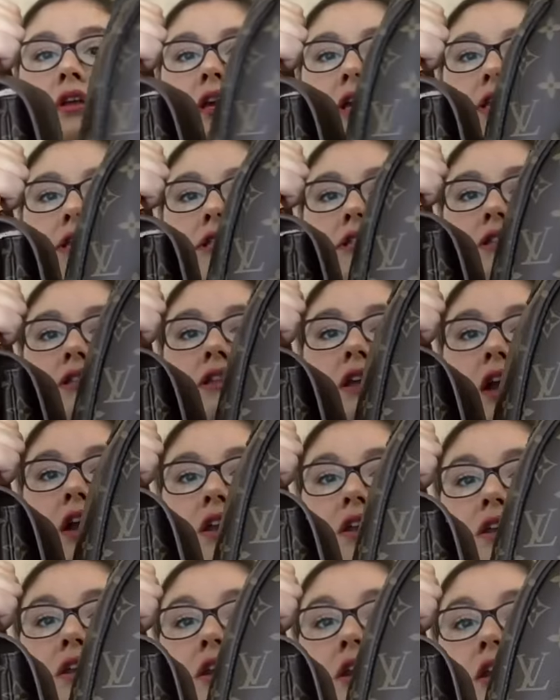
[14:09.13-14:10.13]
It's
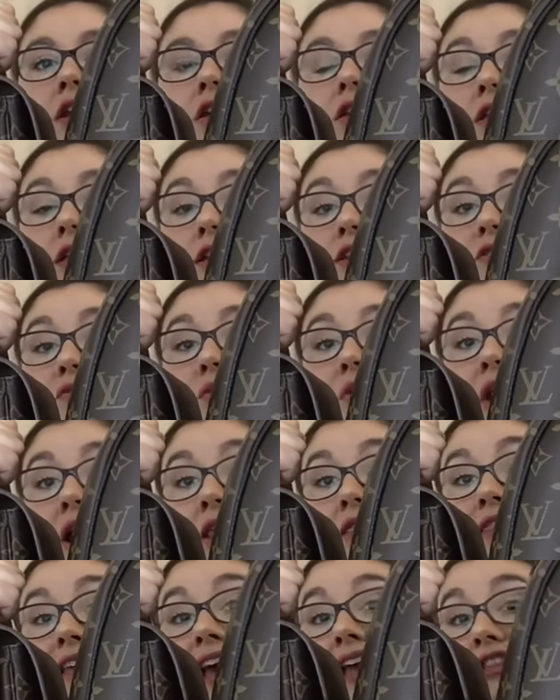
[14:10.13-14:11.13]
not nearly as
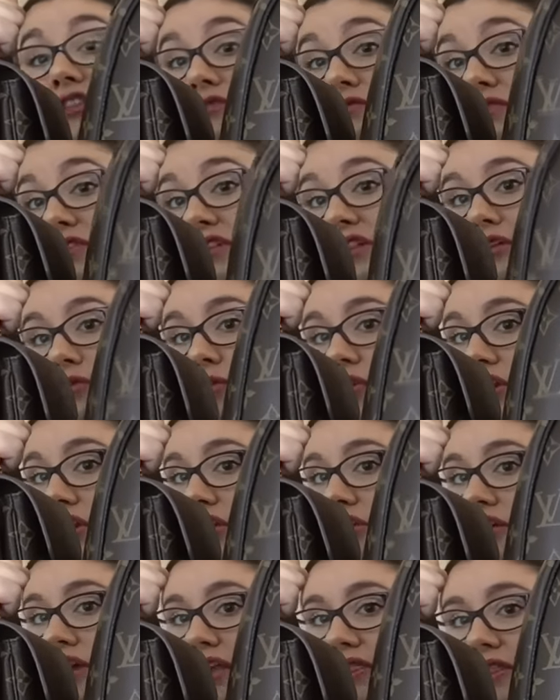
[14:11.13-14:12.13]
wide. That's really where
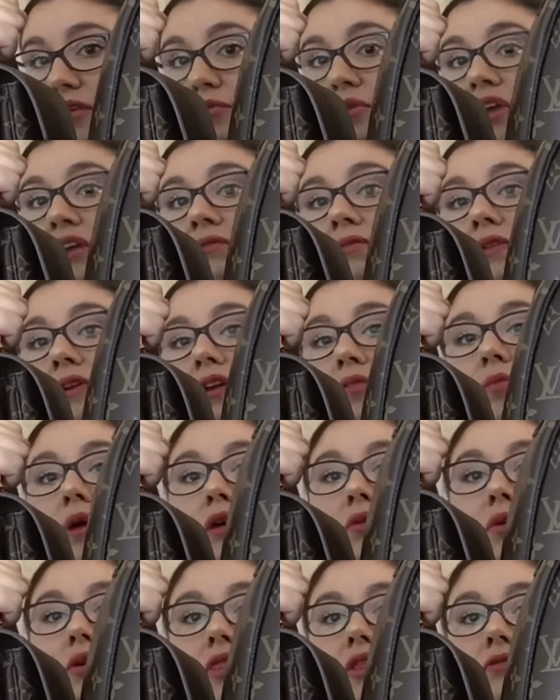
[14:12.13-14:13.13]
you get the bang for your
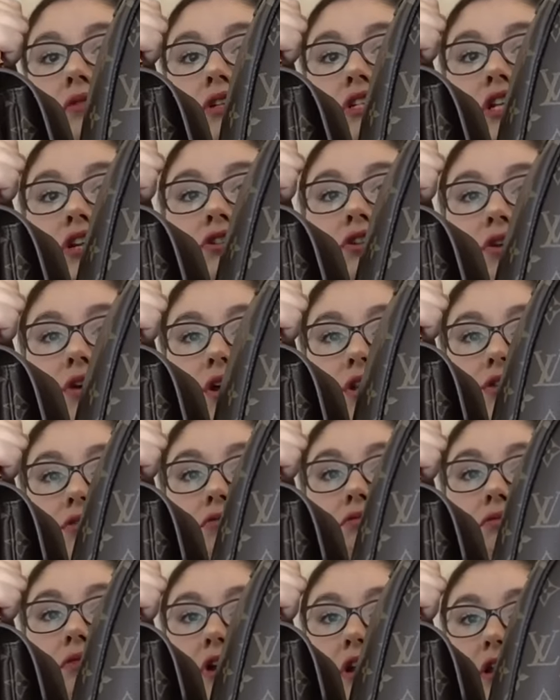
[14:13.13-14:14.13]
buck with the Retiro. It's
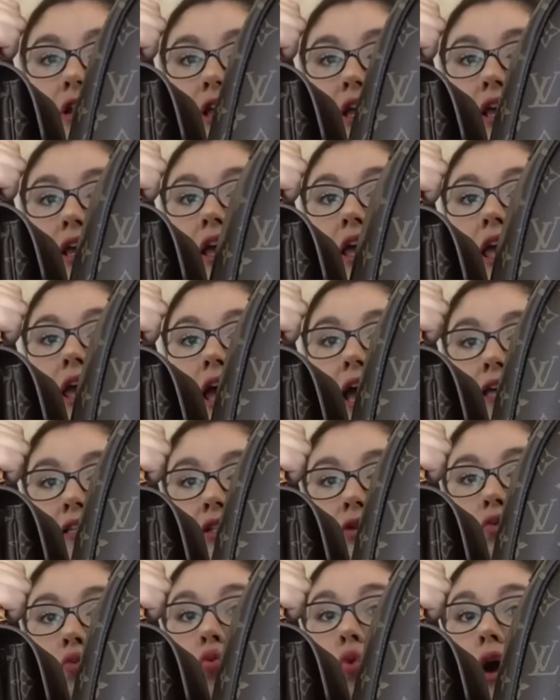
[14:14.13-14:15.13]
really
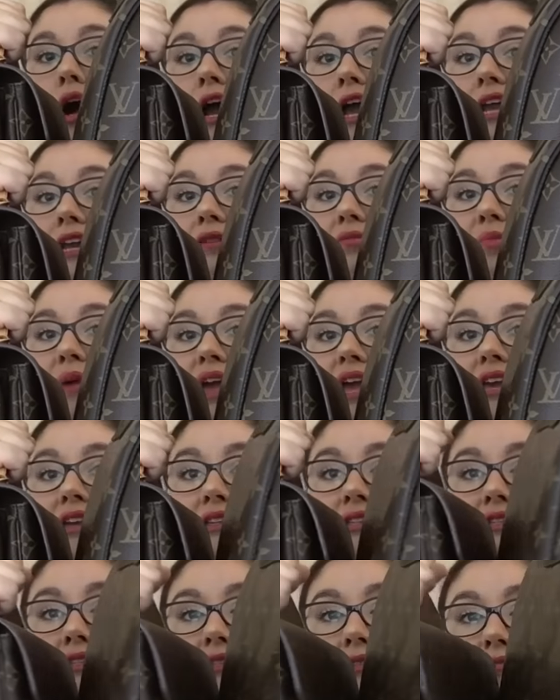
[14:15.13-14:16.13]
has a wide
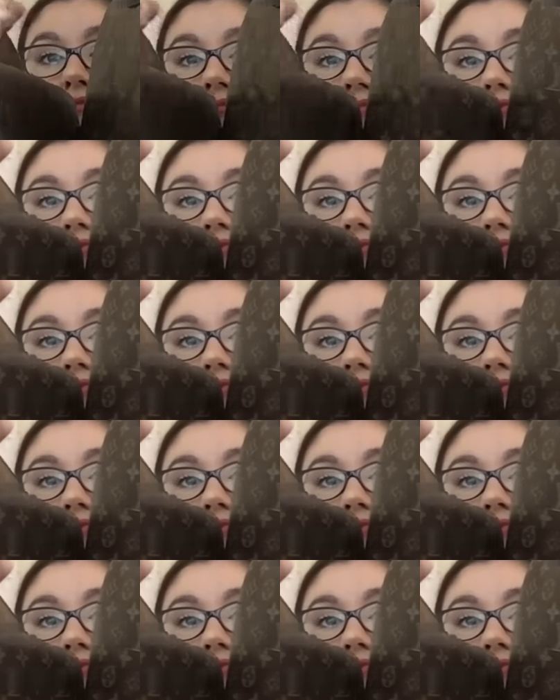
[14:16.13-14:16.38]
base.